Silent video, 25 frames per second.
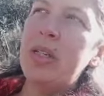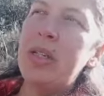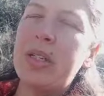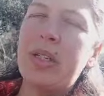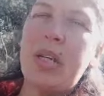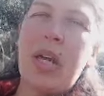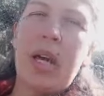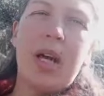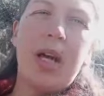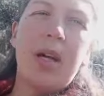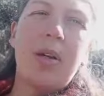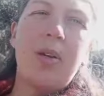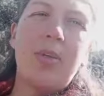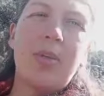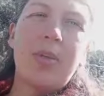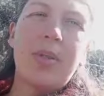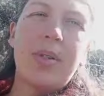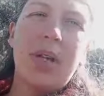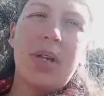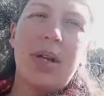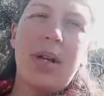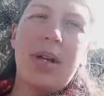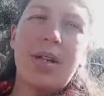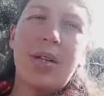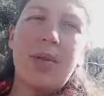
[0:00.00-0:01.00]
So
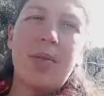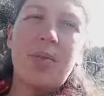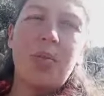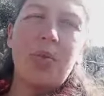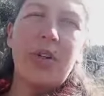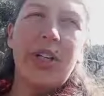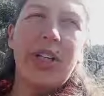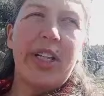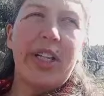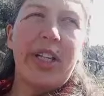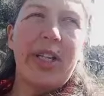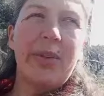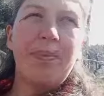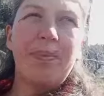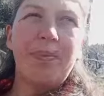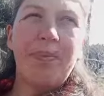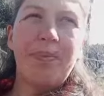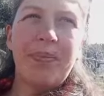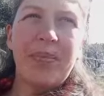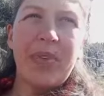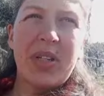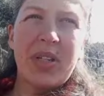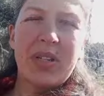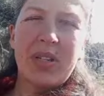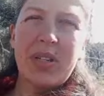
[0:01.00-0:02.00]
that's brilliant.
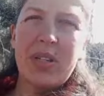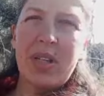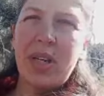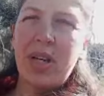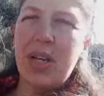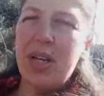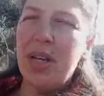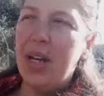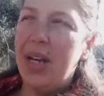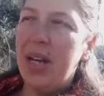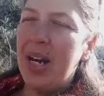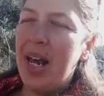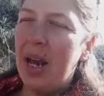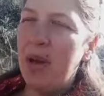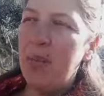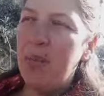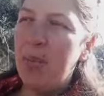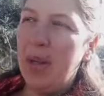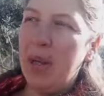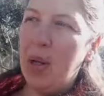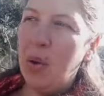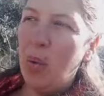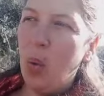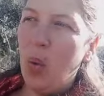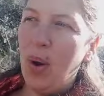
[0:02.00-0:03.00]
That's an
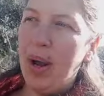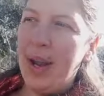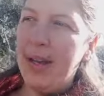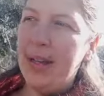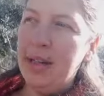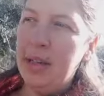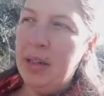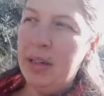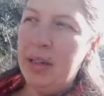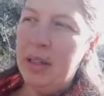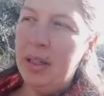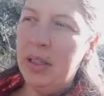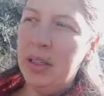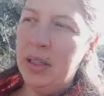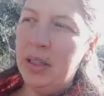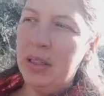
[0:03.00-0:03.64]
epic win.